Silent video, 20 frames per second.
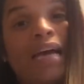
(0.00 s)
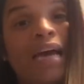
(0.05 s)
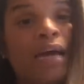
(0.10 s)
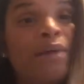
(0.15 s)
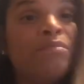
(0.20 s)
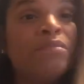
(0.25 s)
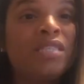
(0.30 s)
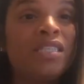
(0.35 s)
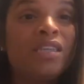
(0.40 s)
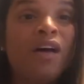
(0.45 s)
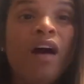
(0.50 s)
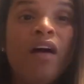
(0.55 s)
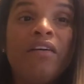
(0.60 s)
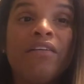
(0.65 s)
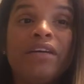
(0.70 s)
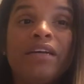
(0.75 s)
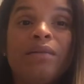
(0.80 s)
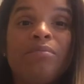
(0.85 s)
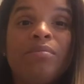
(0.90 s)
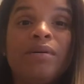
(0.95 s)
I'm
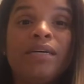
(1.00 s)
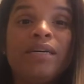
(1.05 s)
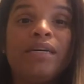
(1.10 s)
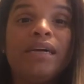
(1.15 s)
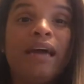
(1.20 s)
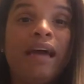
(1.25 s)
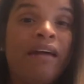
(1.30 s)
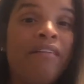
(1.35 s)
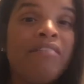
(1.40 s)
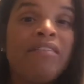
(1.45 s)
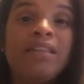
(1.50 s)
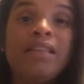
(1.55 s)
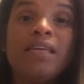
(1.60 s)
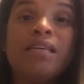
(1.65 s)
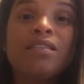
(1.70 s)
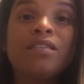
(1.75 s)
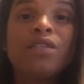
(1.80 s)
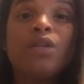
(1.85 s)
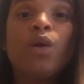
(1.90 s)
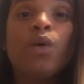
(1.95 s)
sorry, but
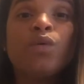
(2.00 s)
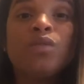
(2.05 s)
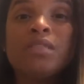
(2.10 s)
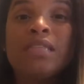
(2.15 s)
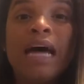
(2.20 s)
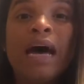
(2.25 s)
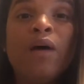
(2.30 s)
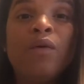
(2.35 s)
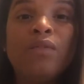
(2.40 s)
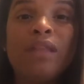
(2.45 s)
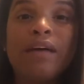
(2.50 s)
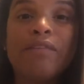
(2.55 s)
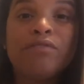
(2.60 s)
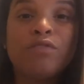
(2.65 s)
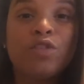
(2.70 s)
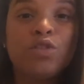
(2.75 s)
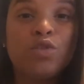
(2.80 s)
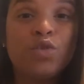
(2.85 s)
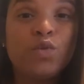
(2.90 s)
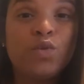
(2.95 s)
everything slows down
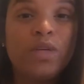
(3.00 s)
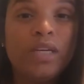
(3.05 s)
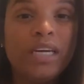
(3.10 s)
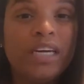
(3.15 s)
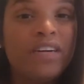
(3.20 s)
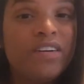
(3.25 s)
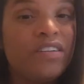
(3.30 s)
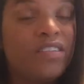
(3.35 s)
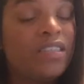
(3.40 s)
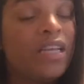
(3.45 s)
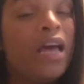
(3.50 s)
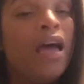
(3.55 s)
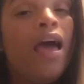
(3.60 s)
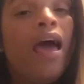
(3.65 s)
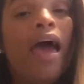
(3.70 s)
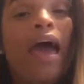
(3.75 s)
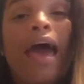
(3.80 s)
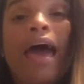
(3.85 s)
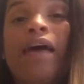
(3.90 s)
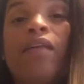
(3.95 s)
after 2 years,
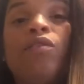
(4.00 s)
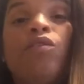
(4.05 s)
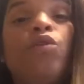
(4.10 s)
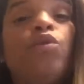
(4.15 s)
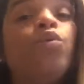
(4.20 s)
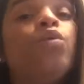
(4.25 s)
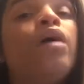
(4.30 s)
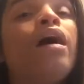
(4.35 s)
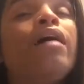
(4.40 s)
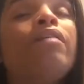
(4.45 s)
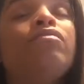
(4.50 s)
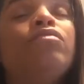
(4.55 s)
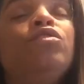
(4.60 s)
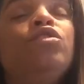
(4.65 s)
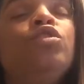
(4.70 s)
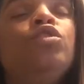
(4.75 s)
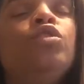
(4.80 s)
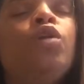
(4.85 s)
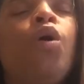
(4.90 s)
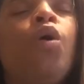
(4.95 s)
and you have
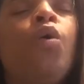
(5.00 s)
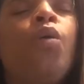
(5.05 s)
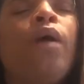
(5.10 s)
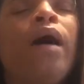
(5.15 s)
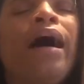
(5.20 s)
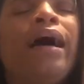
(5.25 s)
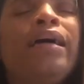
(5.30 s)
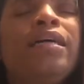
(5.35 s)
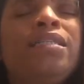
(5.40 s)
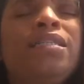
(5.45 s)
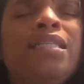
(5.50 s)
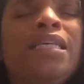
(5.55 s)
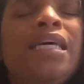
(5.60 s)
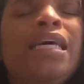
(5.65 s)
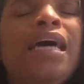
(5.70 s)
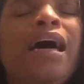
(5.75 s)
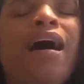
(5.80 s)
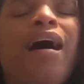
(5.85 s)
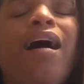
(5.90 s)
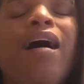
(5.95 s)
no
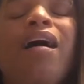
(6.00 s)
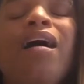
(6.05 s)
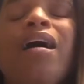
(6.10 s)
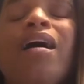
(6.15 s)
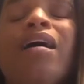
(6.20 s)
idea